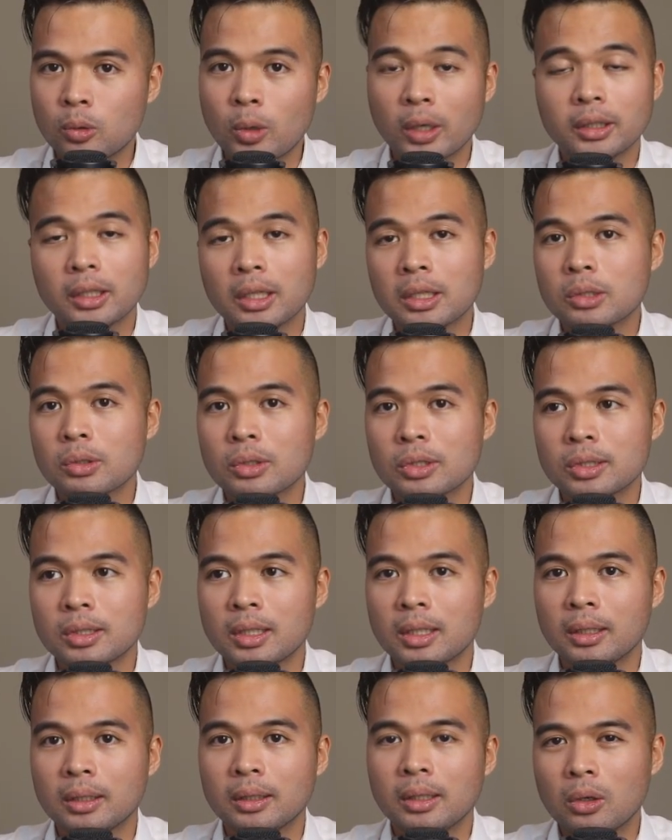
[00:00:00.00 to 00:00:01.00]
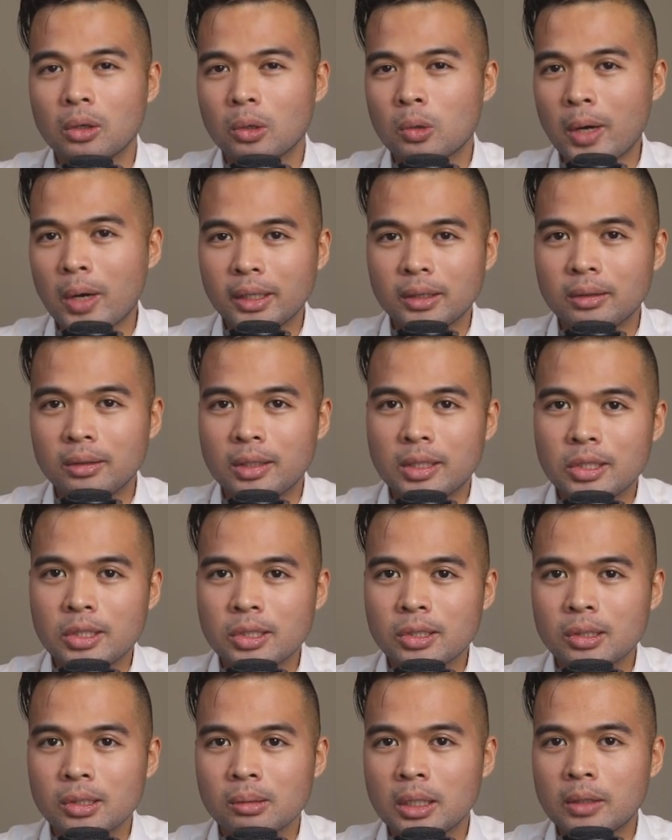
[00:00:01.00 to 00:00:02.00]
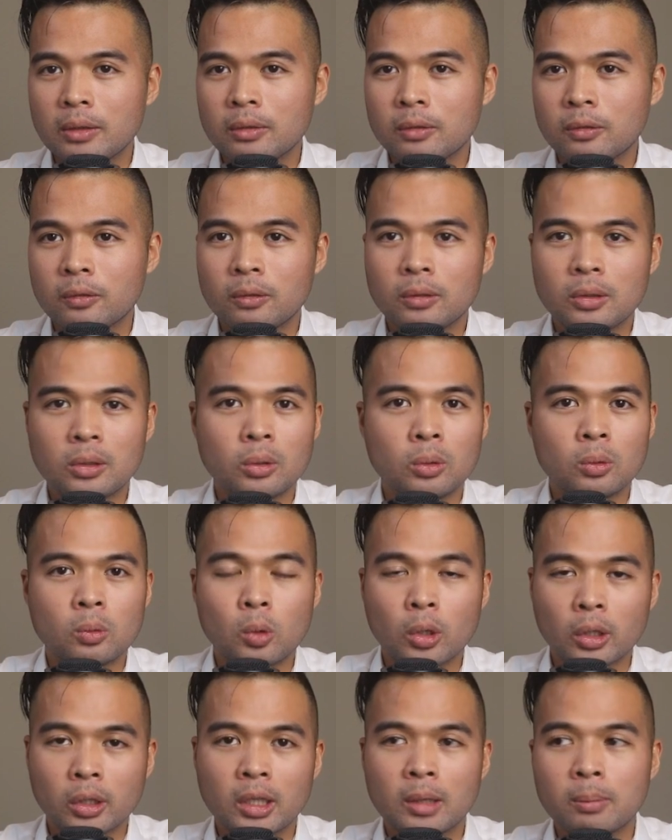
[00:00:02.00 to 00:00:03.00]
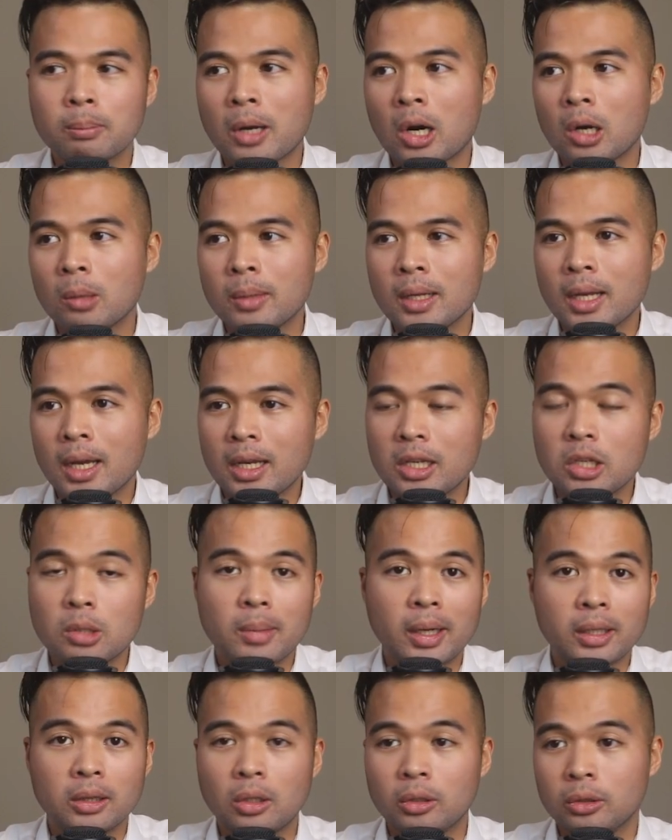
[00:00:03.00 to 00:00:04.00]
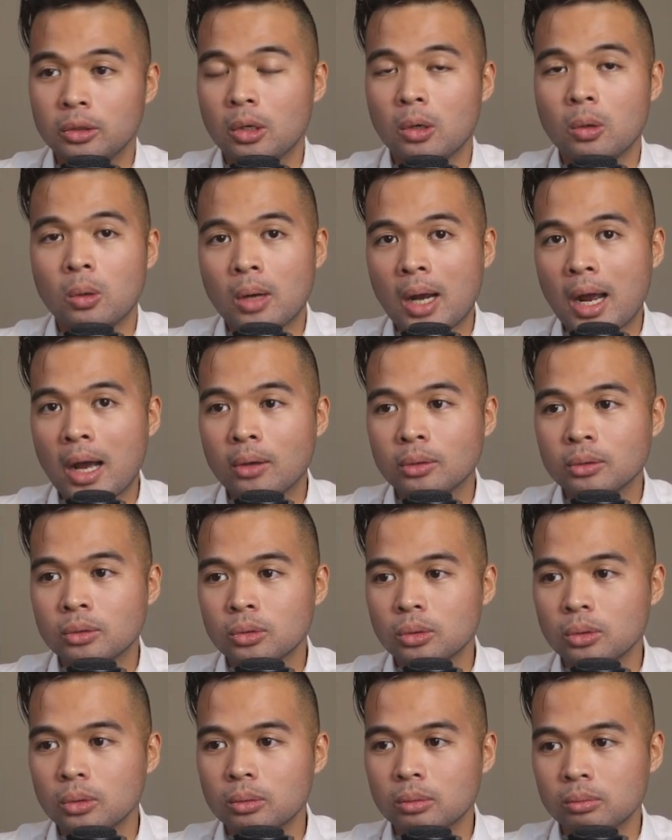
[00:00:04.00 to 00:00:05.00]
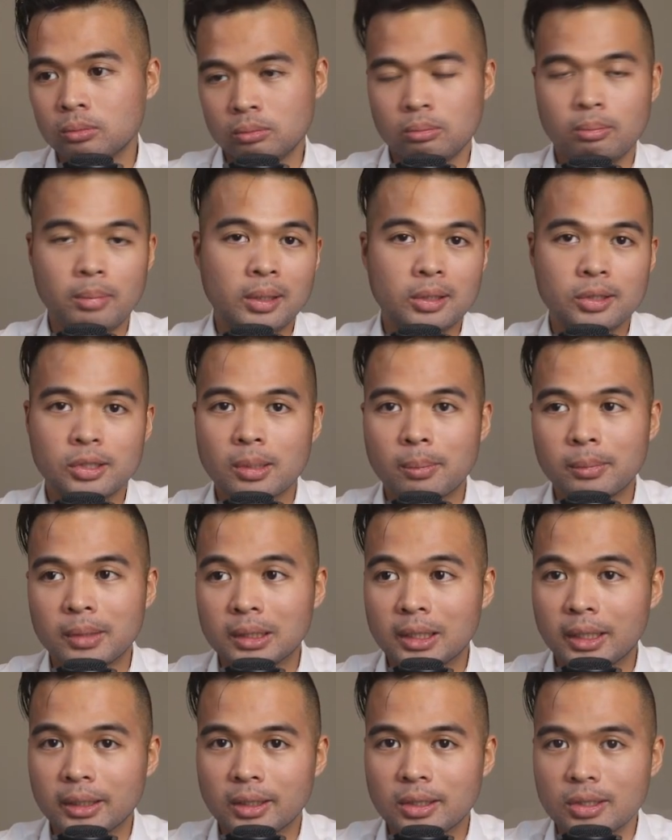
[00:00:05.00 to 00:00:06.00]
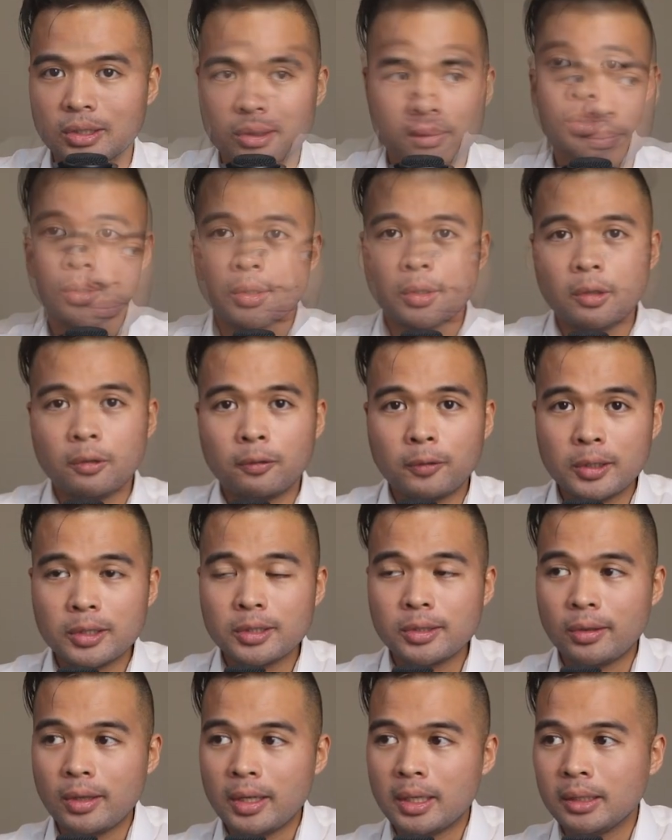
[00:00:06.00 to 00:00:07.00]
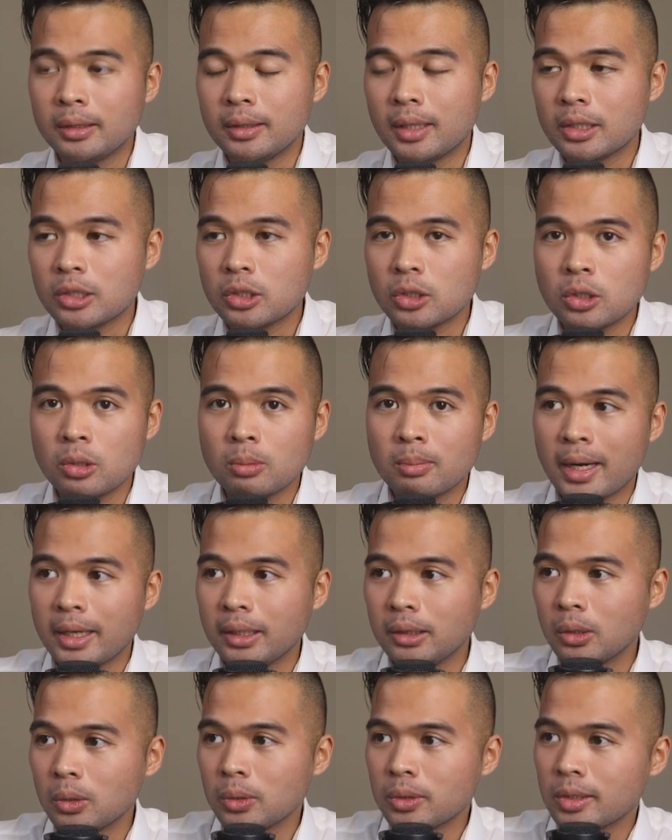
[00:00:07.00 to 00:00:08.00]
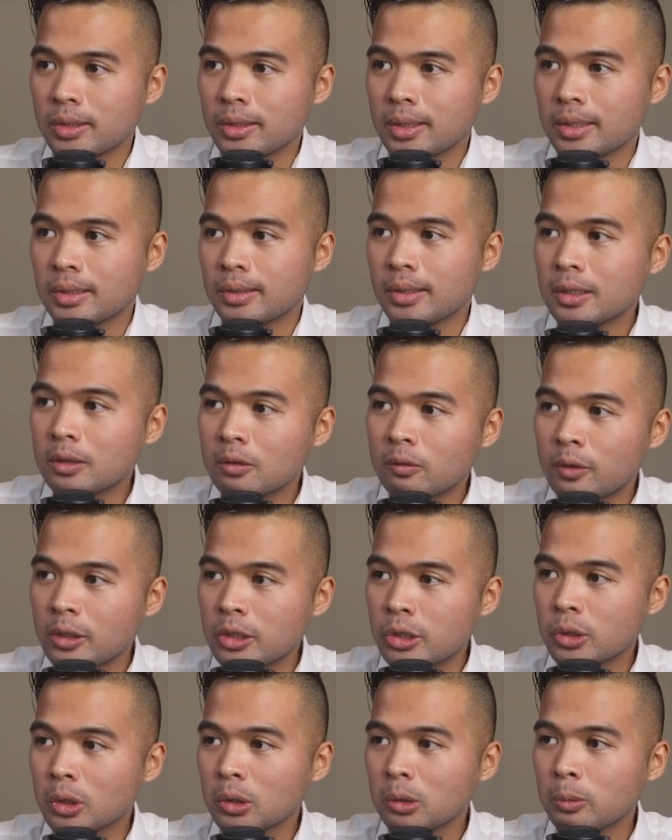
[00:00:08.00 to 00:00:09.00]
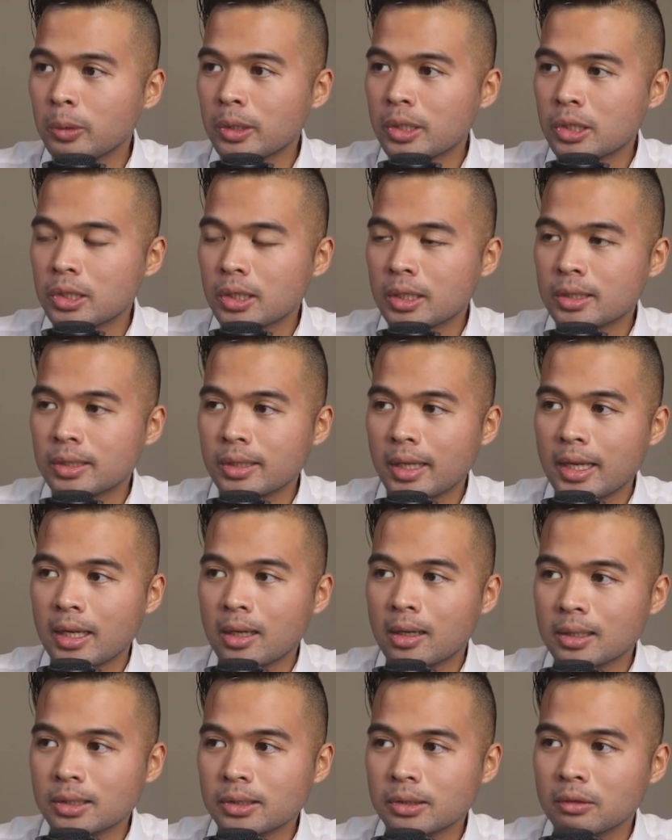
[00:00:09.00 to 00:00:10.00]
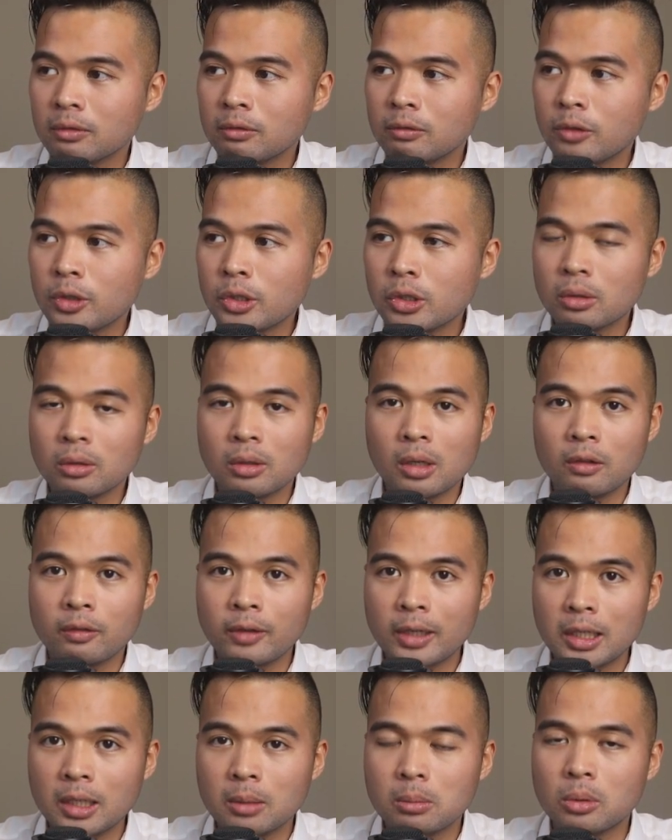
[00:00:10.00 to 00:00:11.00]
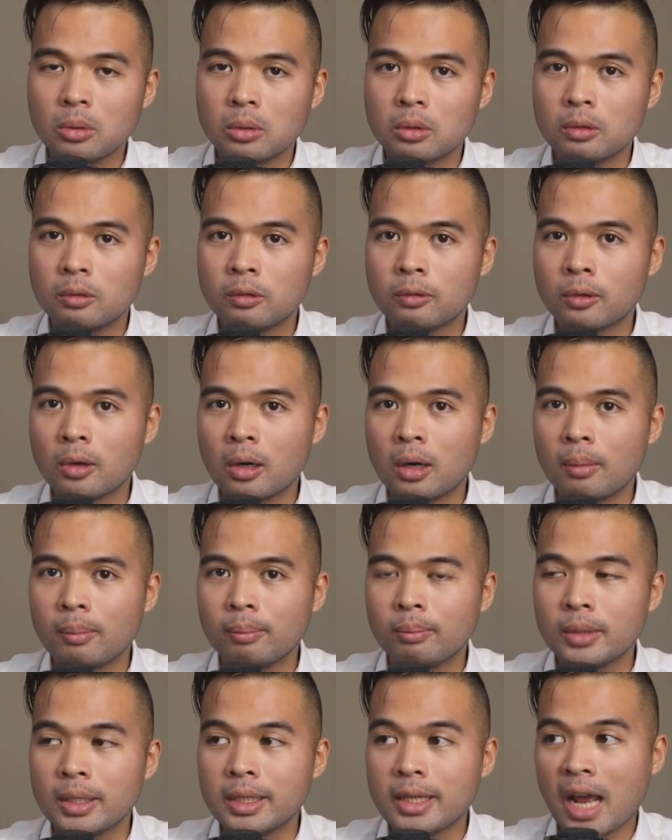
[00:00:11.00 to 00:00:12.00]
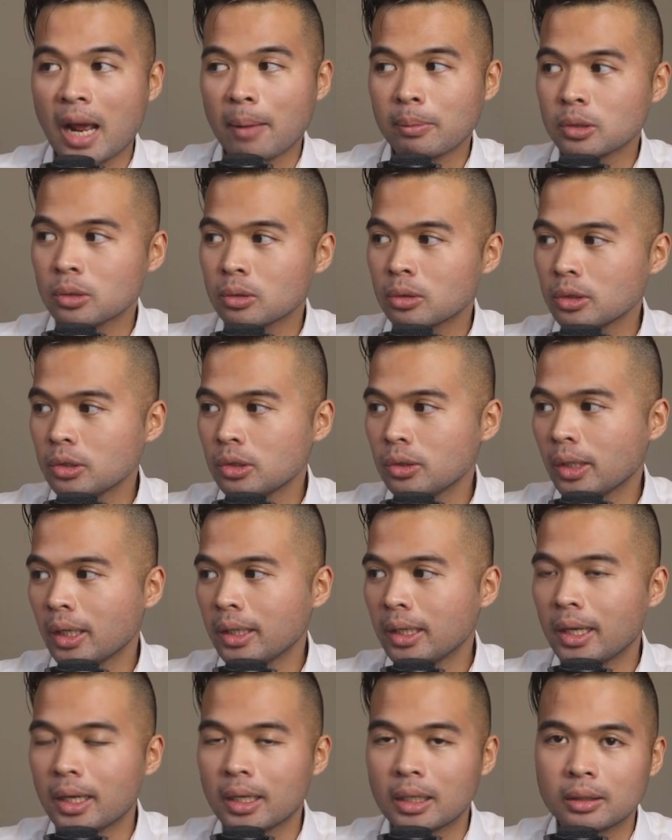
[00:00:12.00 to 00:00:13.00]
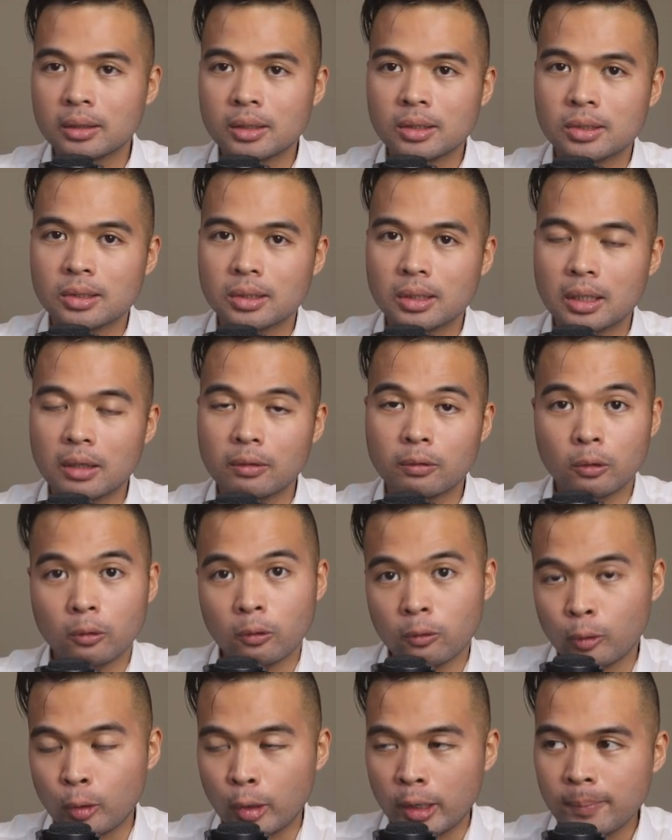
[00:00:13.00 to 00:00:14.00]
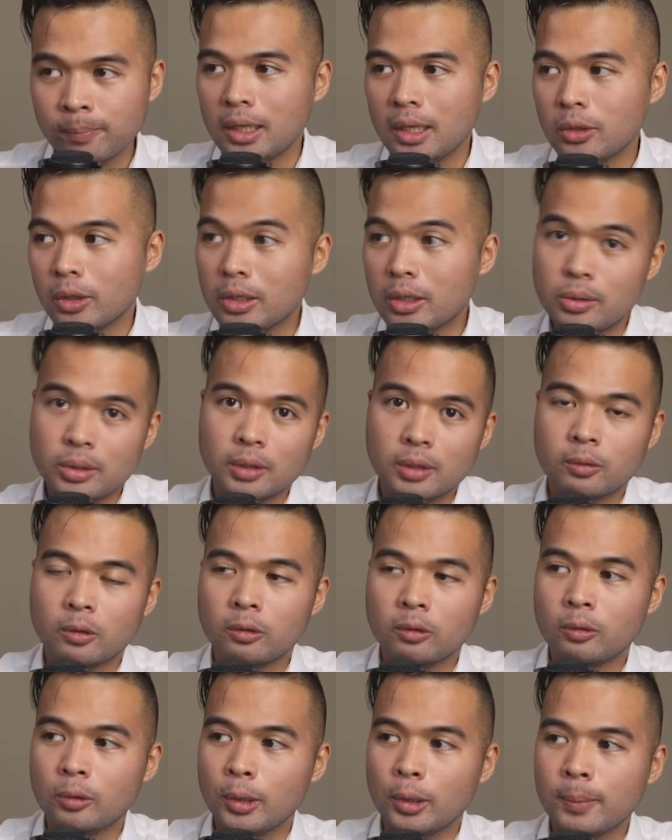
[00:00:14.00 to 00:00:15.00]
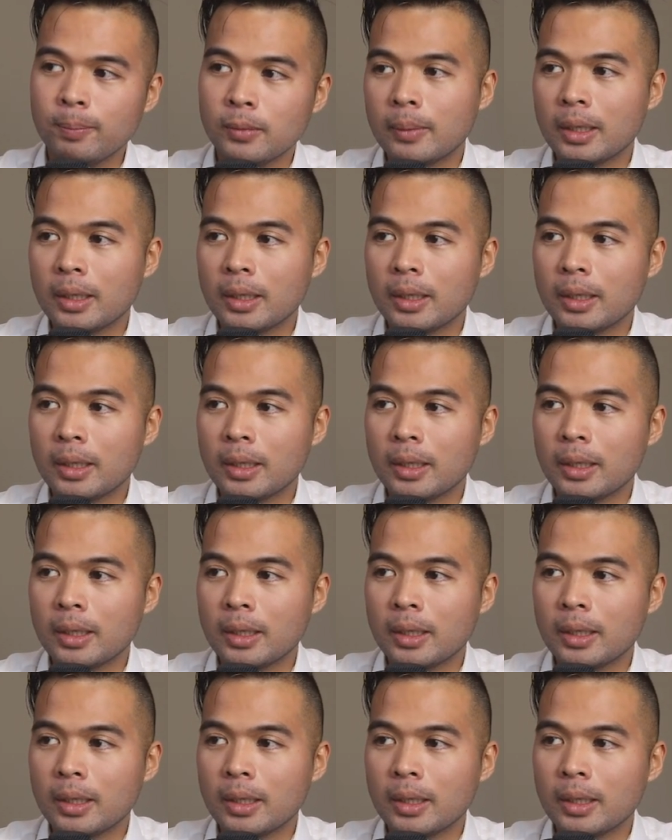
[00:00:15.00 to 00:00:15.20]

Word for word: quite interesting or quite niche if you work in Power B I and you might not know how to build something like this. So the first thing that you might notice is this visual, which is a custom visual available from the app source. You can get it uh, for free, and you can use it for free.